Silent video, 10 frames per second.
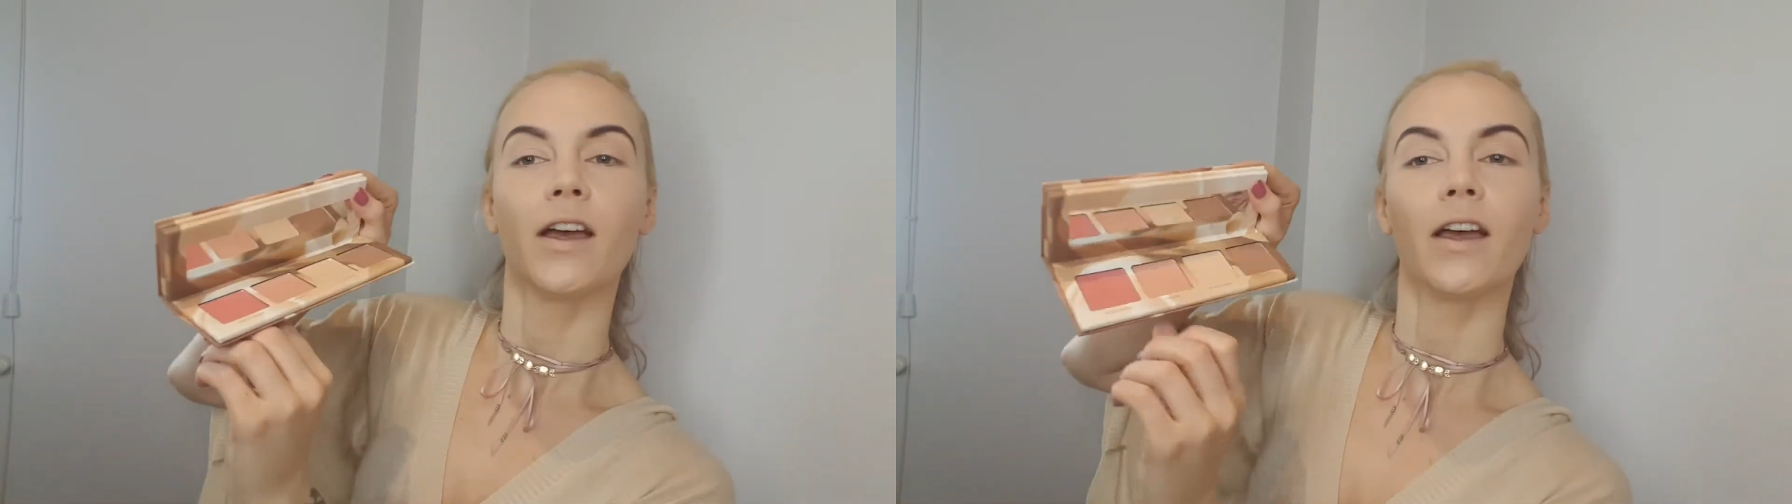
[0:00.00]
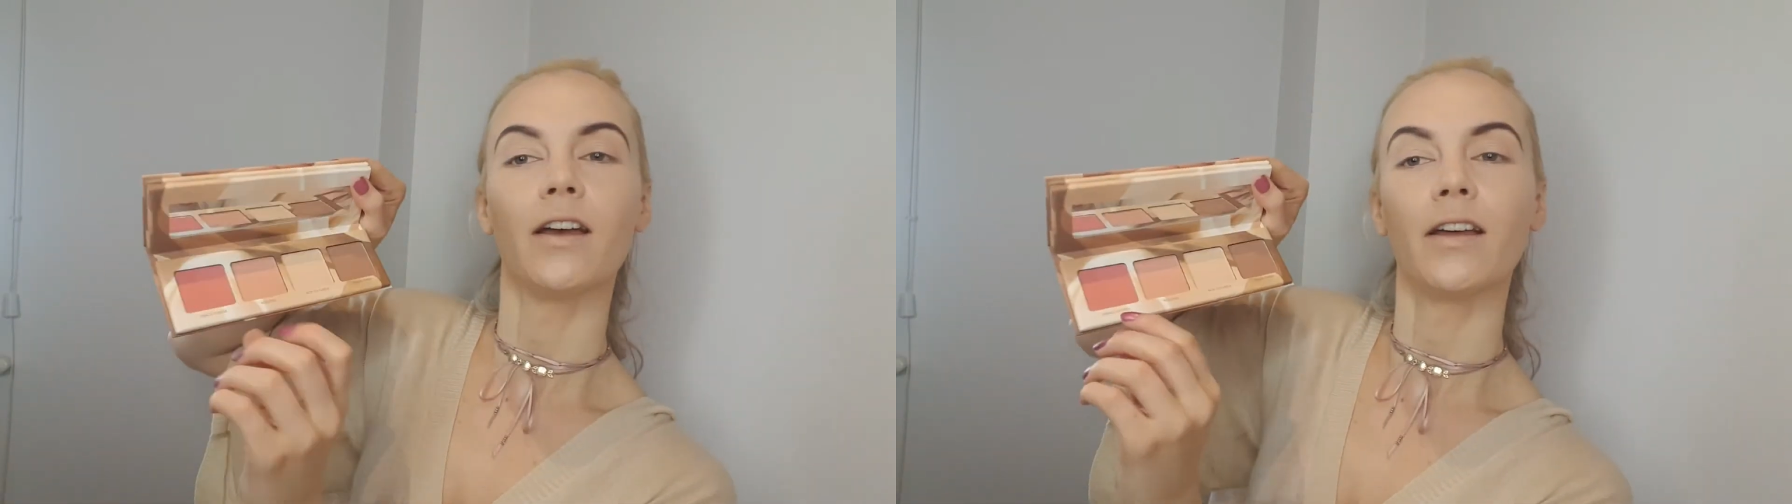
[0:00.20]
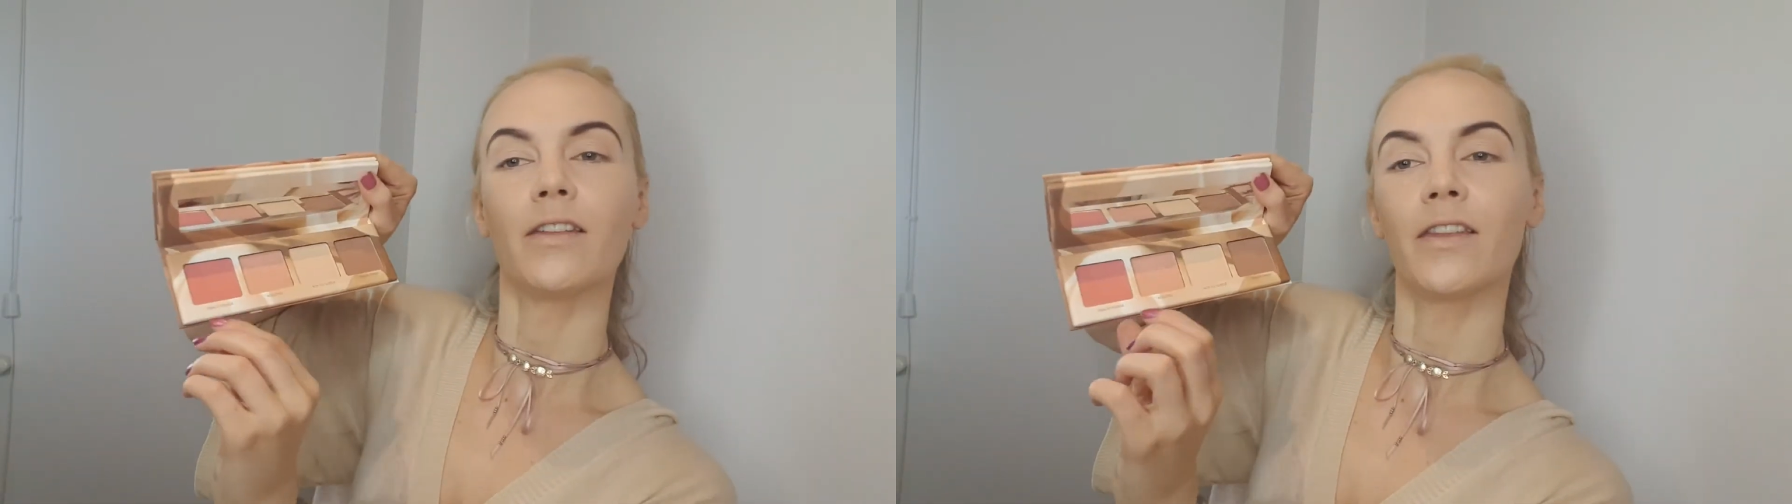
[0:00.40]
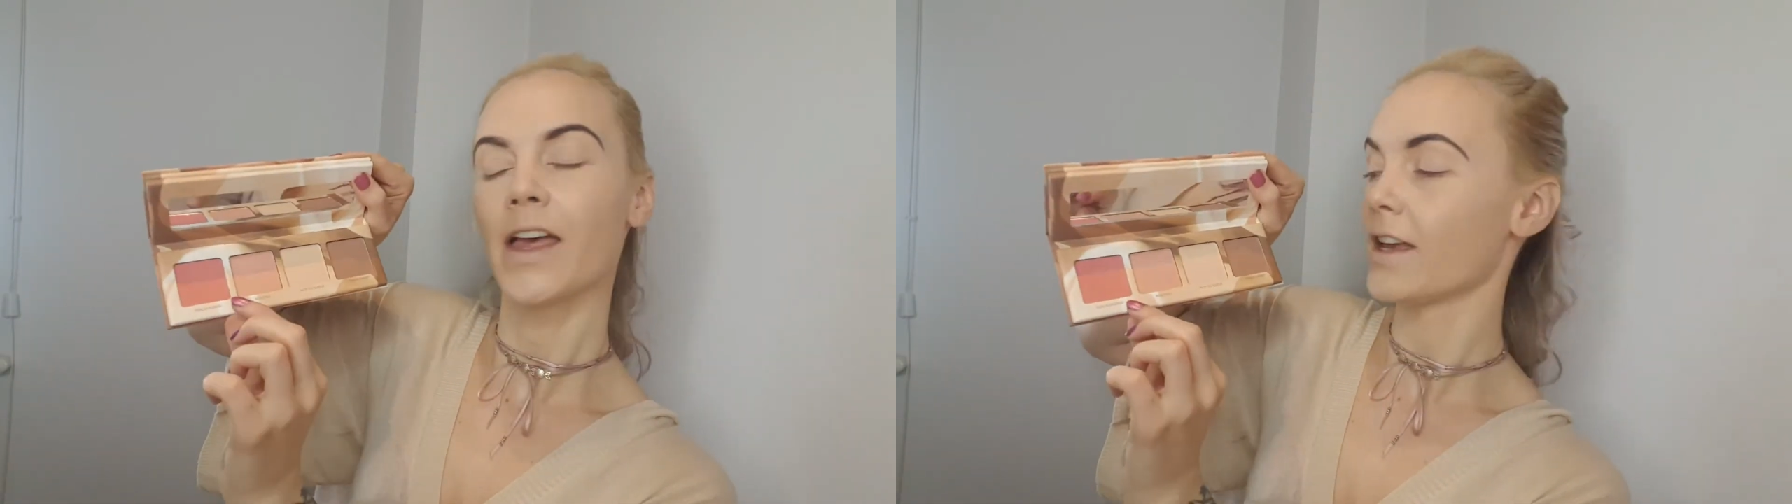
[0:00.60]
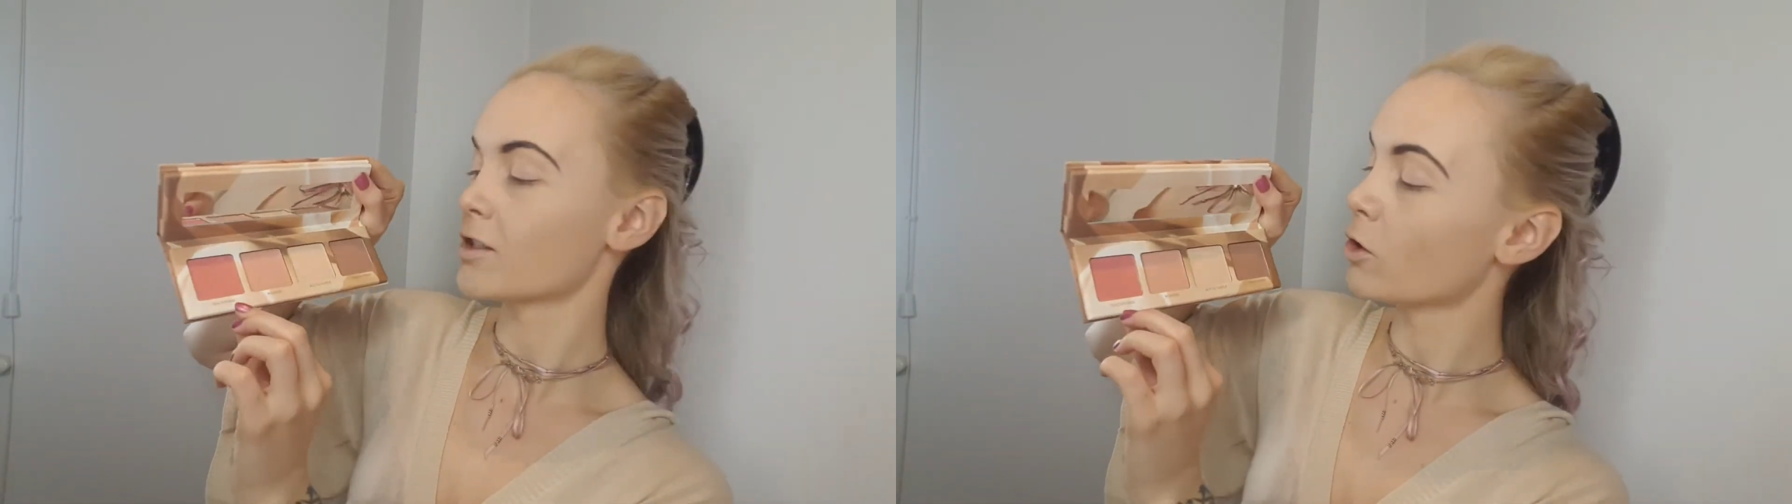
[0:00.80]

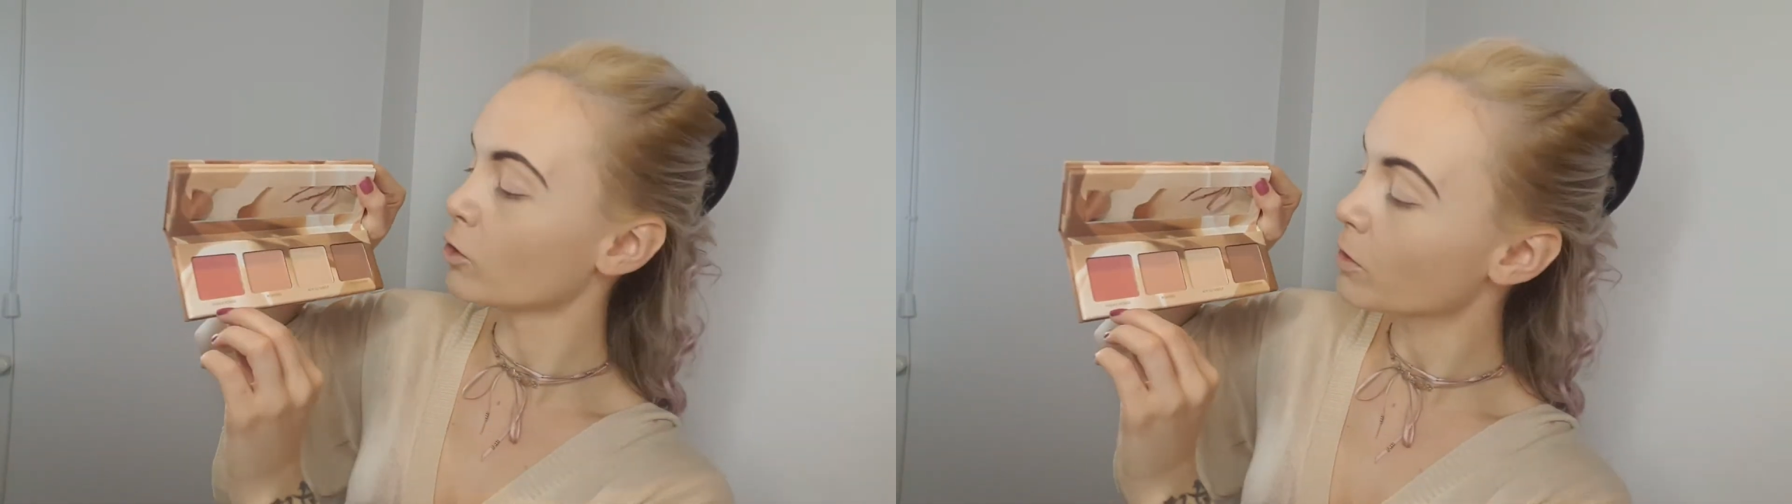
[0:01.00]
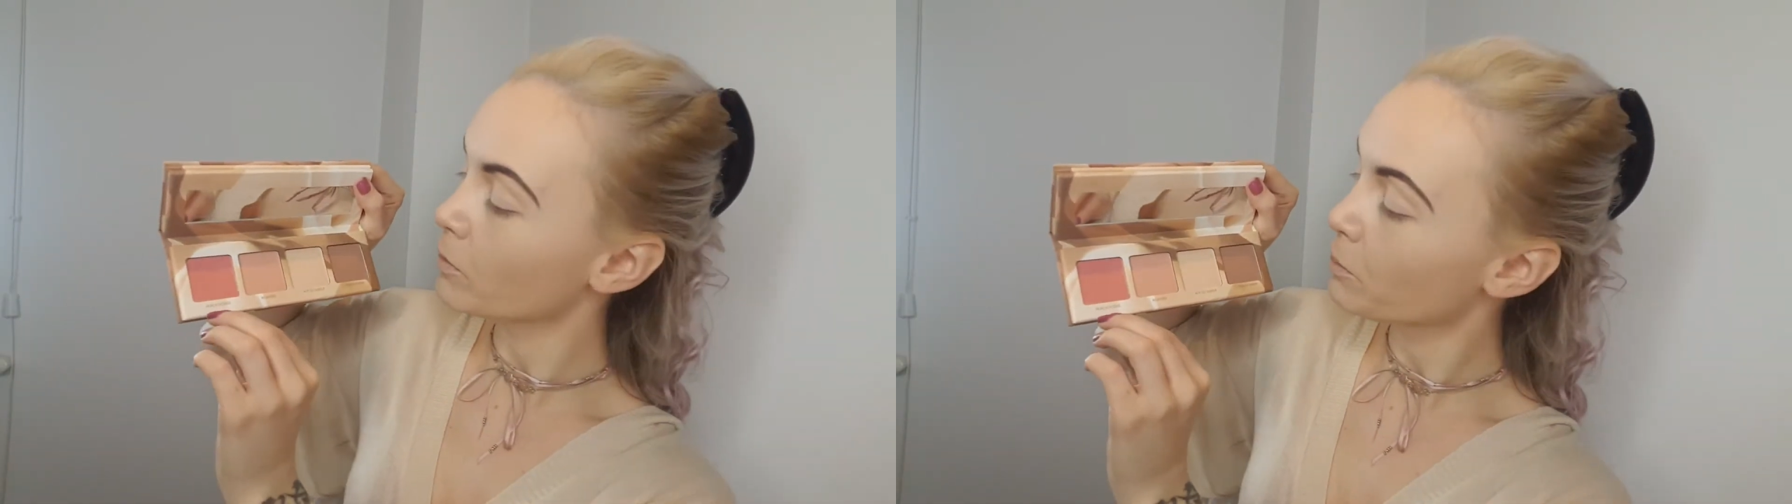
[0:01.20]
there is called